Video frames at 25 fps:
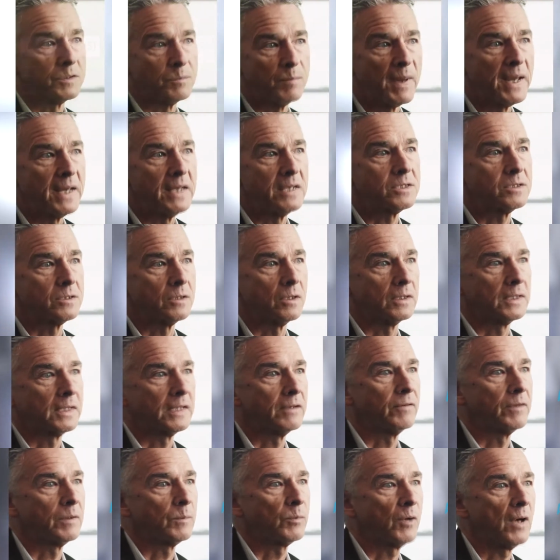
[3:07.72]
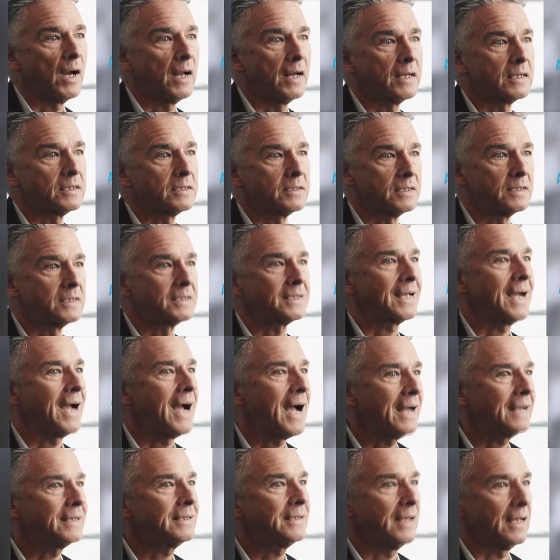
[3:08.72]
based on giving products this
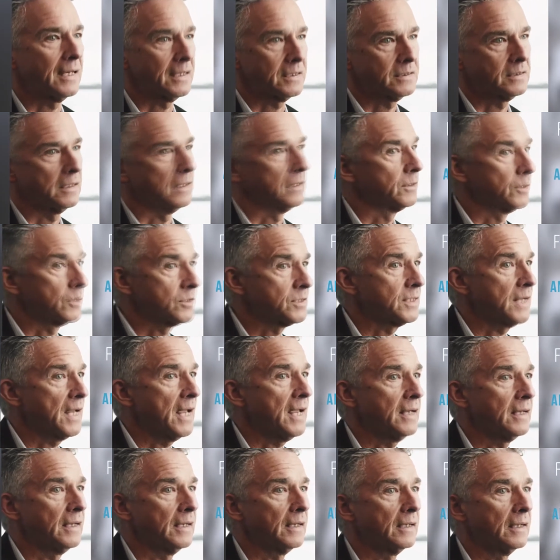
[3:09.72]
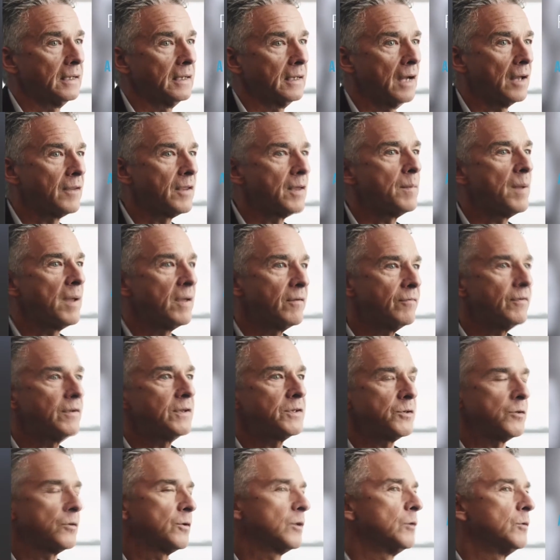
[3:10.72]
context to understanding how they may
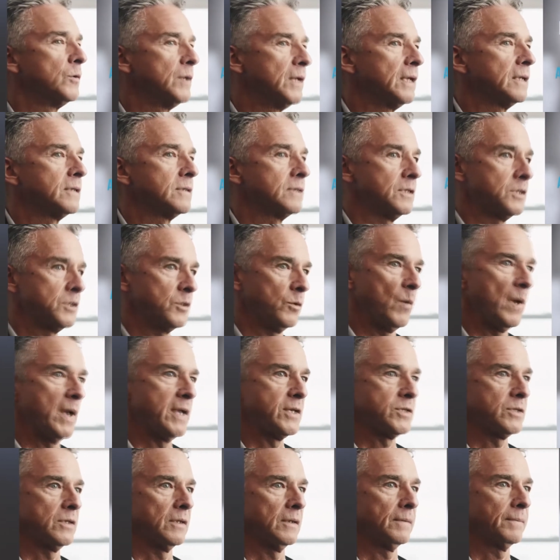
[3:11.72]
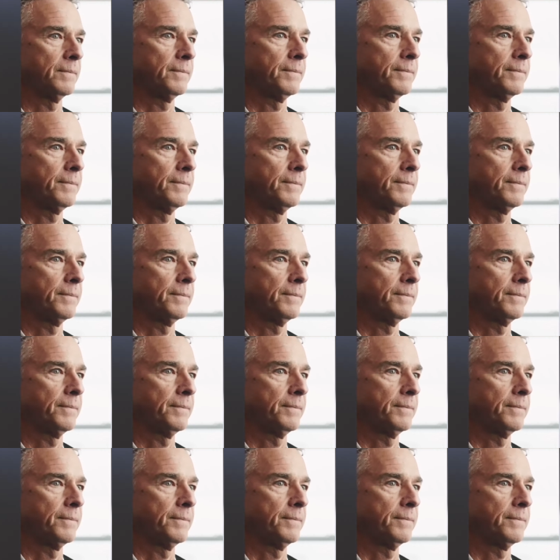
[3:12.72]
fit your unique situation.